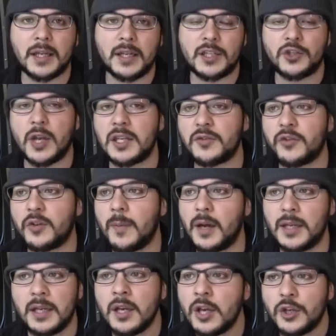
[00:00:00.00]
in exchange for the
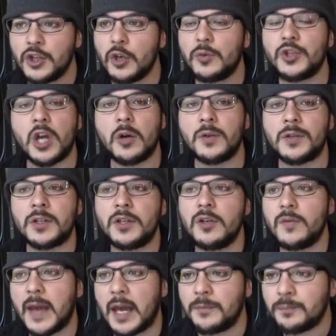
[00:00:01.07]
money, you chose to do
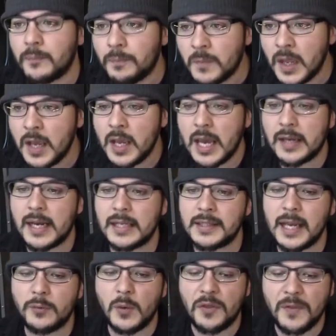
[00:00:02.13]
that. And I
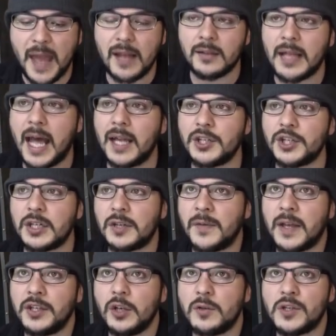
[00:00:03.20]
said, with that logic,
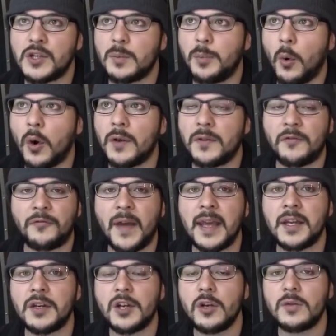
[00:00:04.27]
then you'd support the
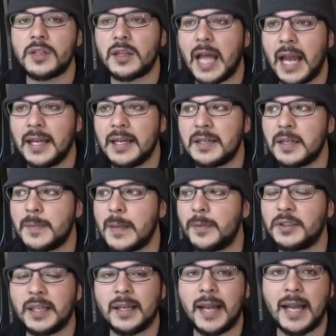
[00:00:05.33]
fake news lying to people
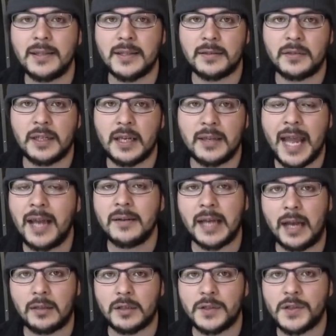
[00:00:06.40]
to get ads to get ad
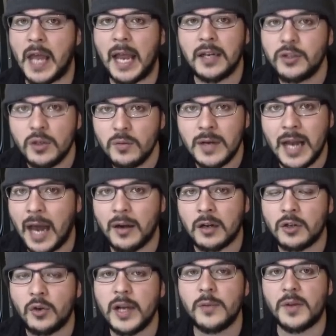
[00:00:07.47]
dollars. I do not
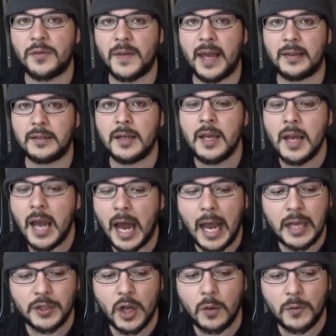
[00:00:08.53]
agree with that. I
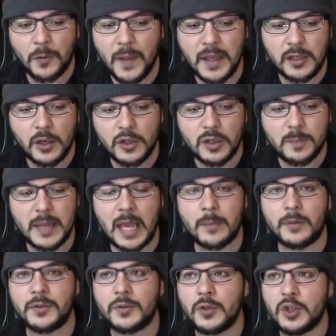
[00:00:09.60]
don't think you should be
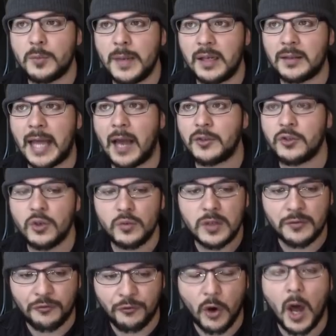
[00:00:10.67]
able you should be allowed to
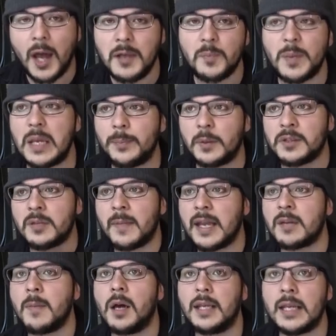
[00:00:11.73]
defraud people to
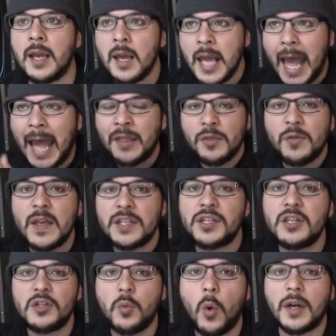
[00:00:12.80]
make money. And this
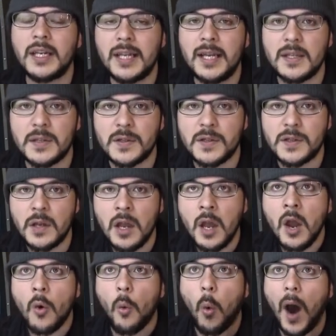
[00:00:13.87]
is what it is.
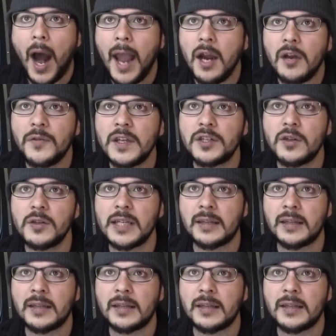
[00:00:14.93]
Why are these news